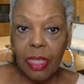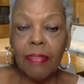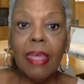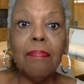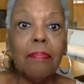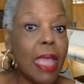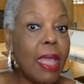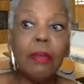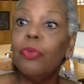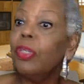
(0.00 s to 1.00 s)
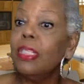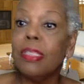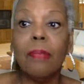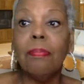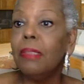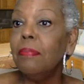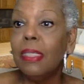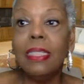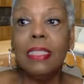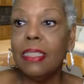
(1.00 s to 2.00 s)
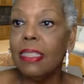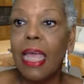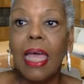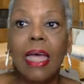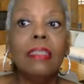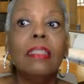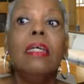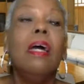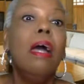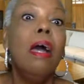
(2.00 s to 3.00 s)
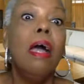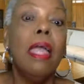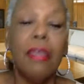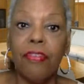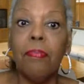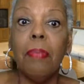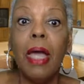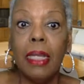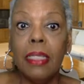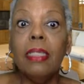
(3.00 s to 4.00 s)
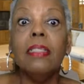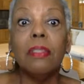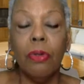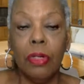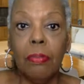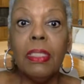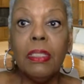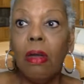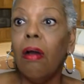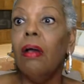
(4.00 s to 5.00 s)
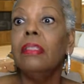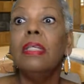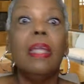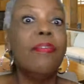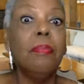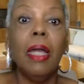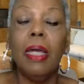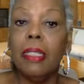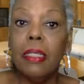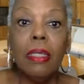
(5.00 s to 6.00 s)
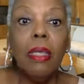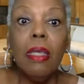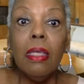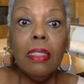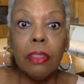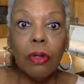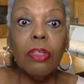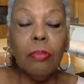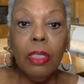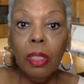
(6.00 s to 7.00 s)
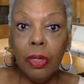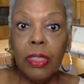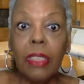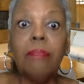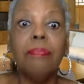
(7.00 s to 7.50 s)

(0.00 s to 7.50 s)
And that equity simply means that everybody is going to be taught, everybody is going to be learning,